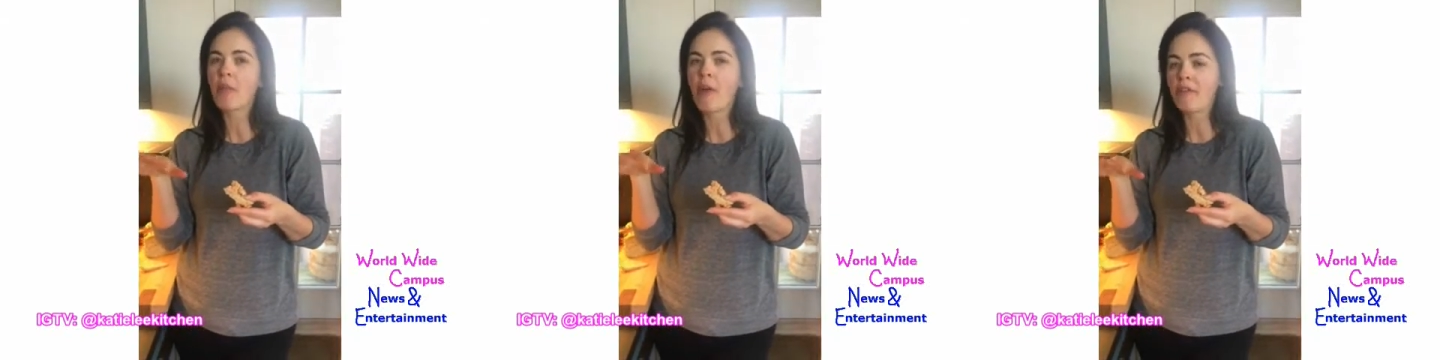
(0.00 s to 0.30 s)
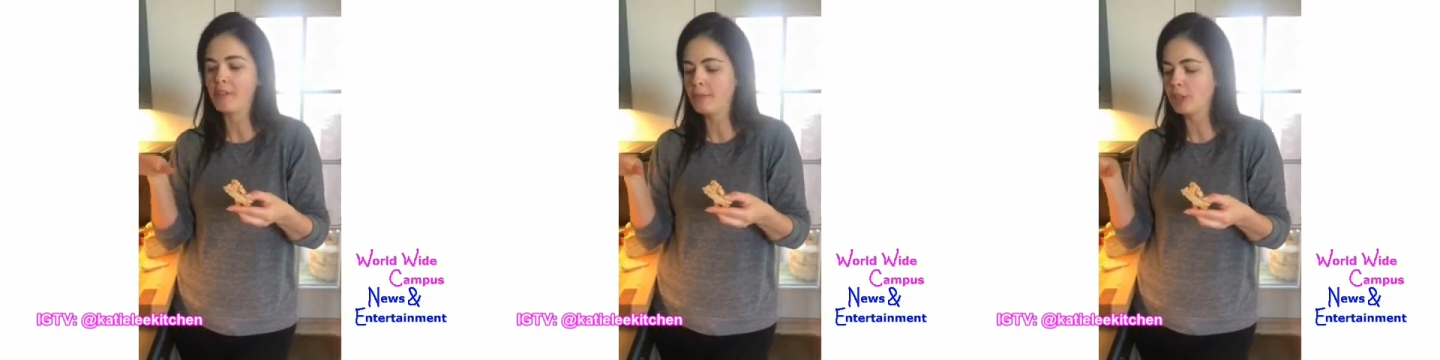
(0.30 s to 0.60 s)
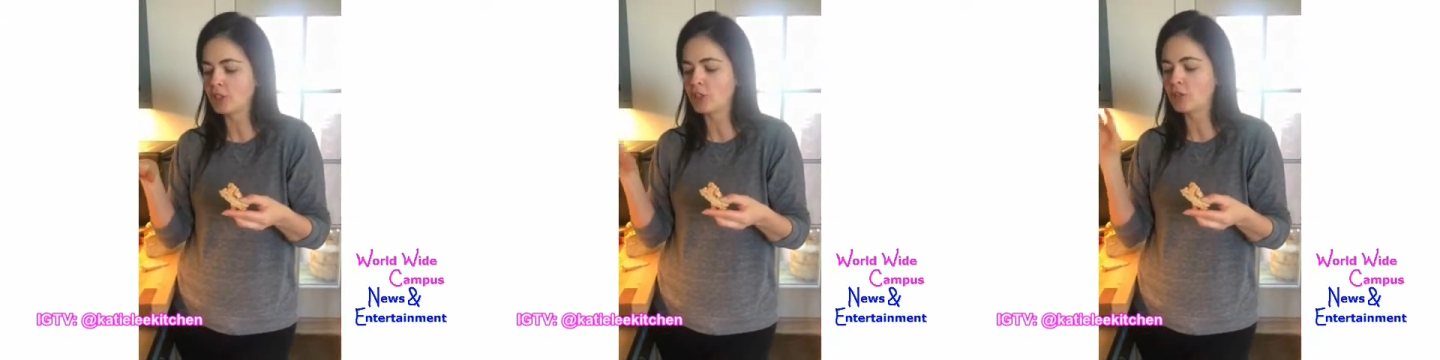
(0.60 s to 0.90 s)
of
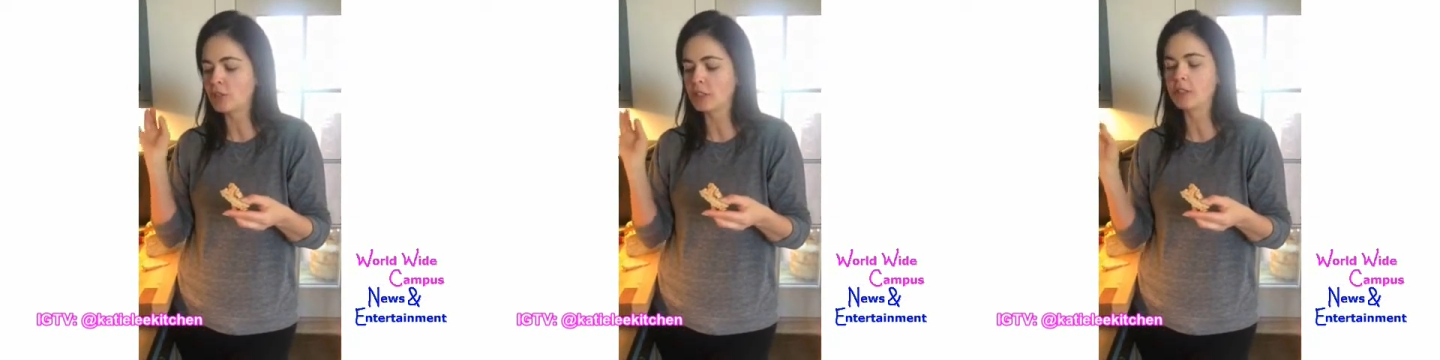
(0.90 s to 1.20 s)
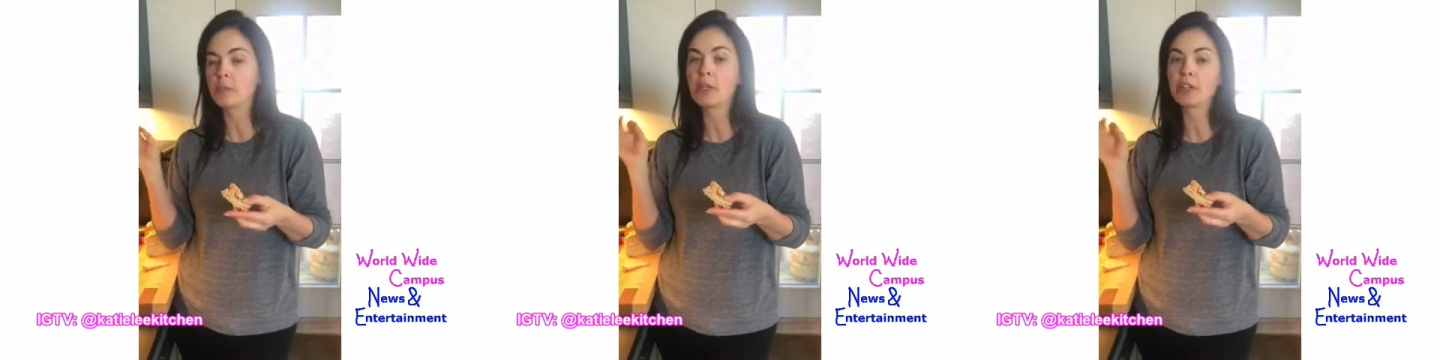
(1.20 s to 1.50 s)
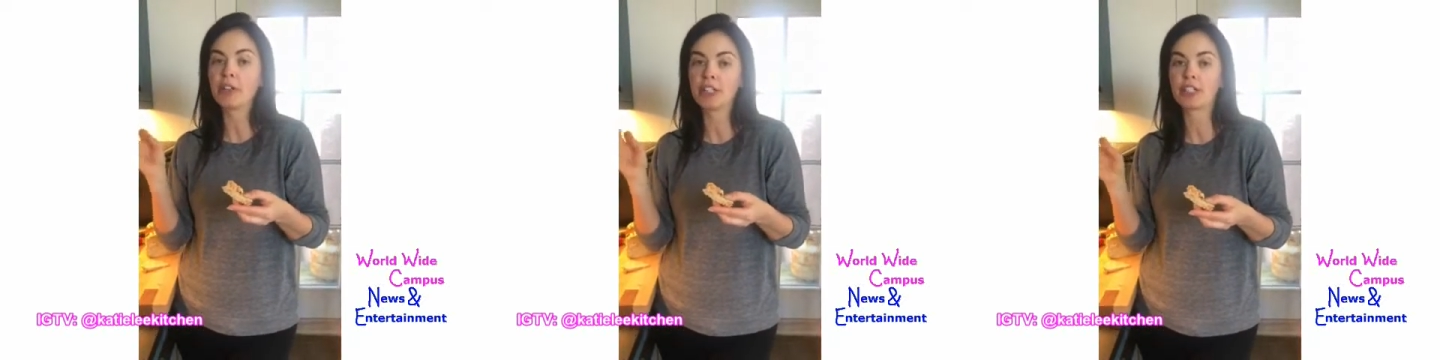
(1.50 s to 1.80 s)
lemon juice, and a little bit of
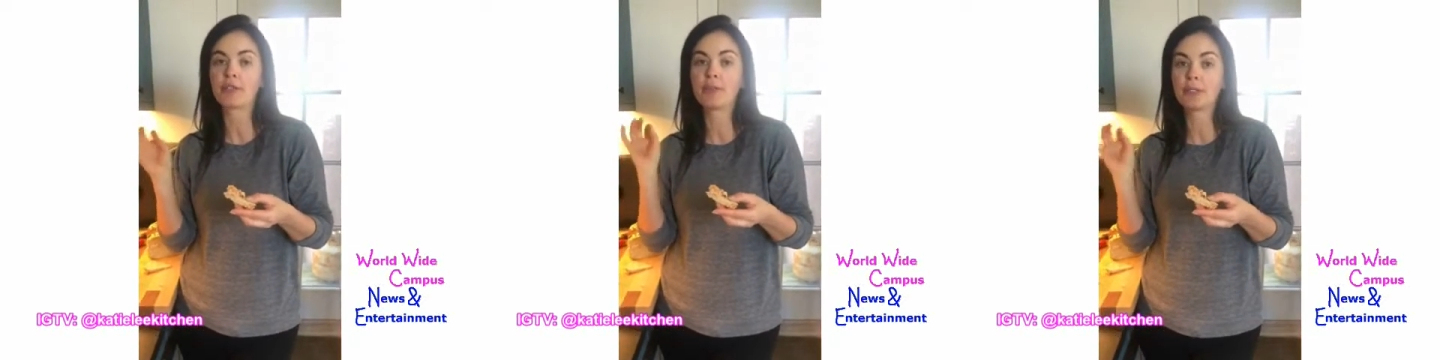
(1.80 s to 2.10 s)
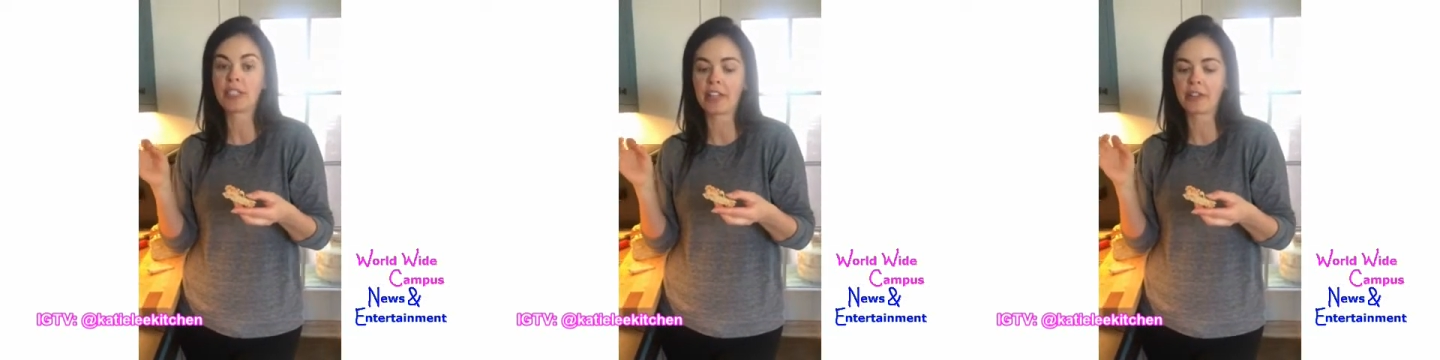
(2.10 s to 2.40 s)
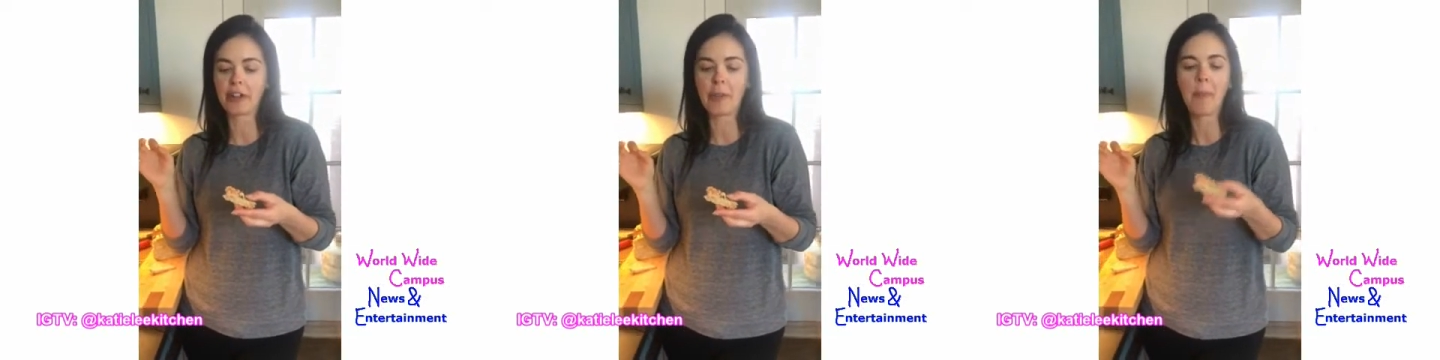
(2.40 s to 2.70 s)
crunch from the
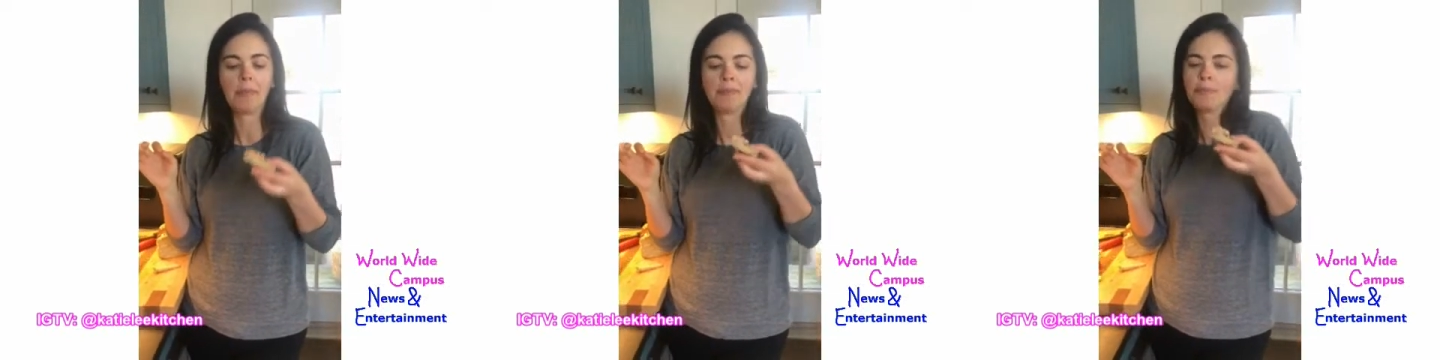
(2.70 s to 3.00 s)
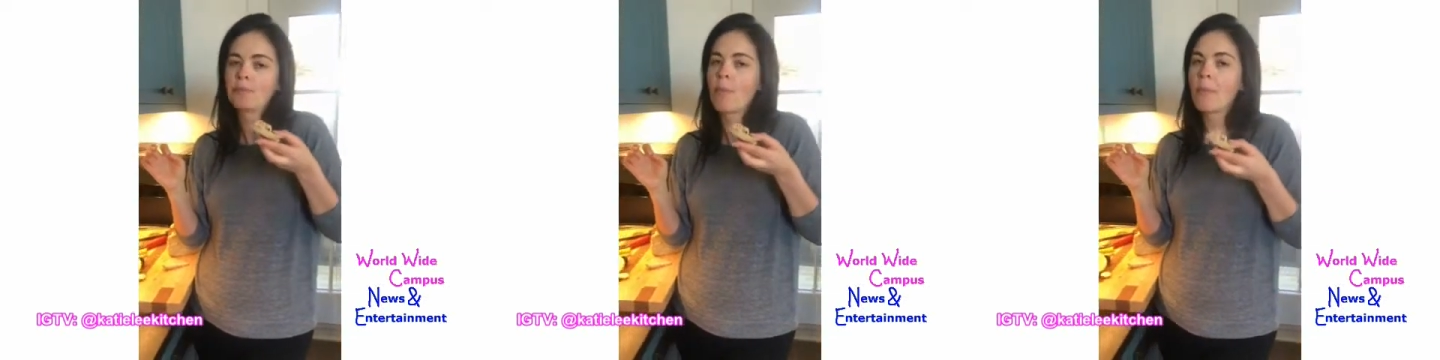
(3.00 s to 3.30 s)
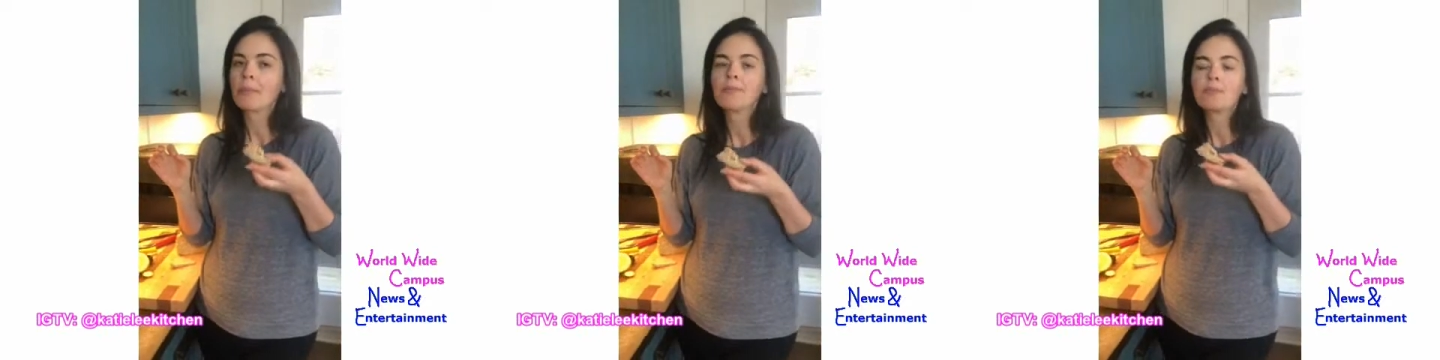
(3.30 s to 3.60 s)
celery.
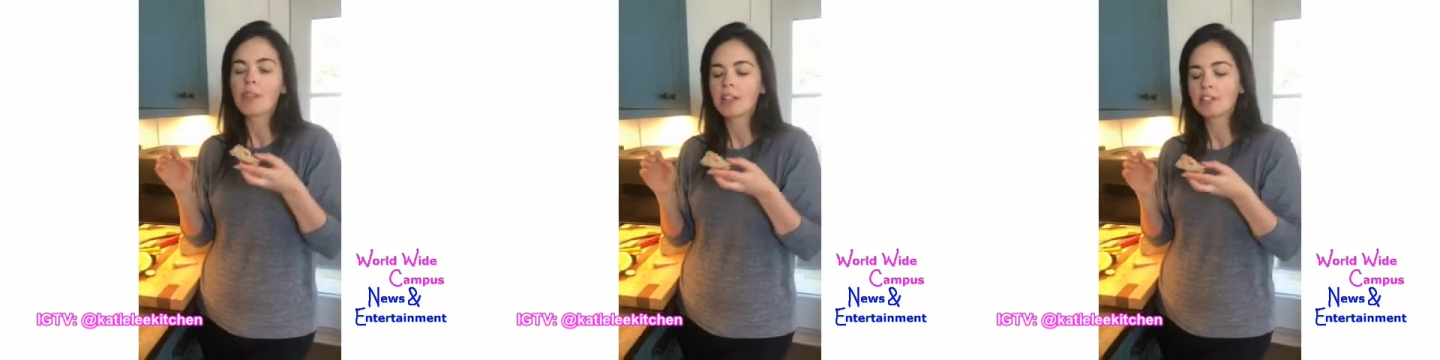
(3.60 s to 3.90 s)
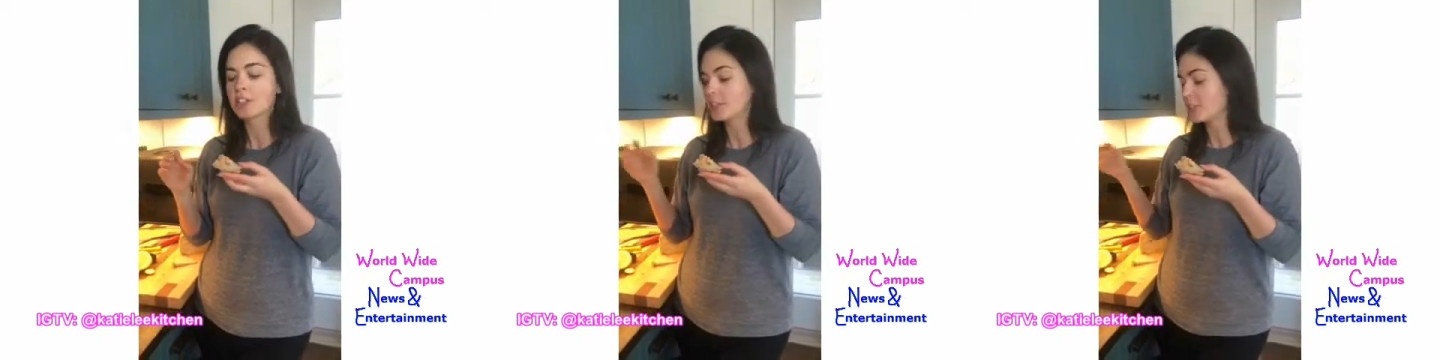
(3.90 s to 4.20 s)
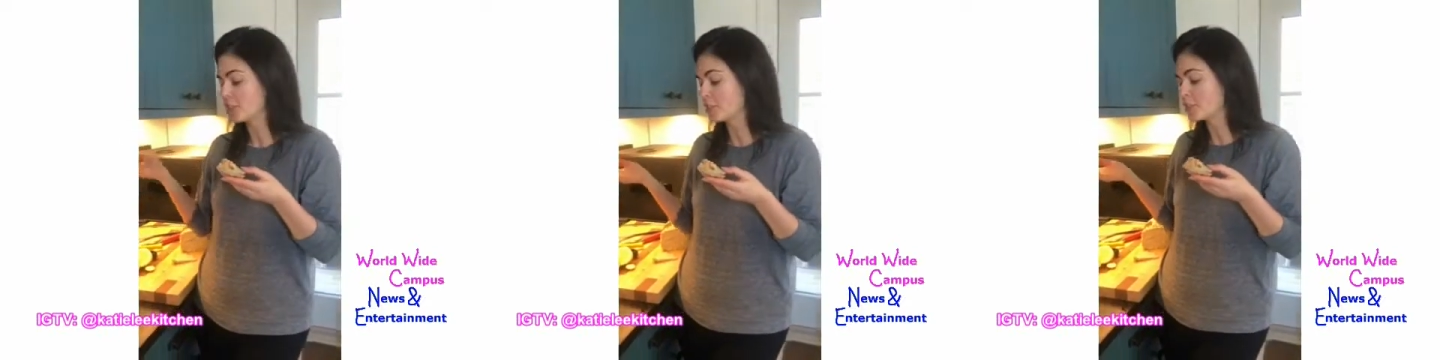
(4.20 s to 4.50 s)
It's
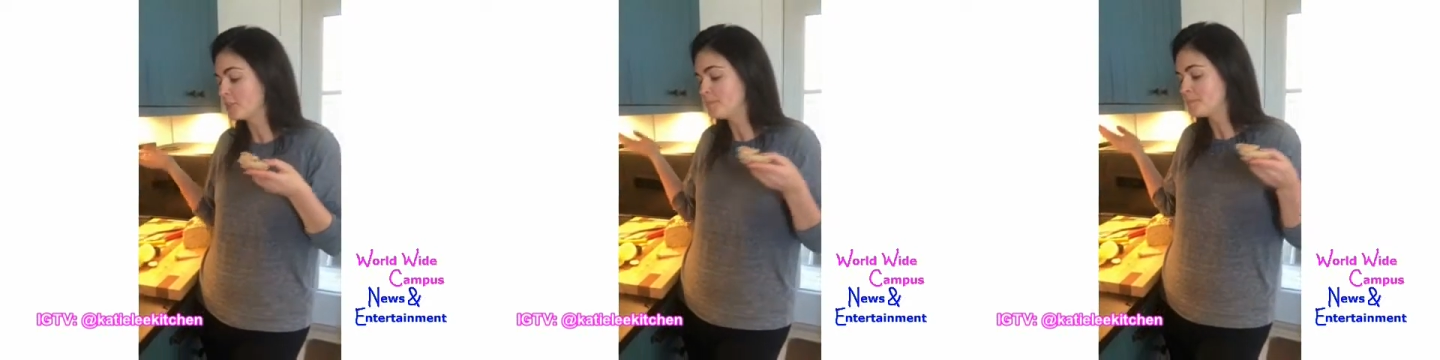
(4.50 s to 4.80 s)
delicious.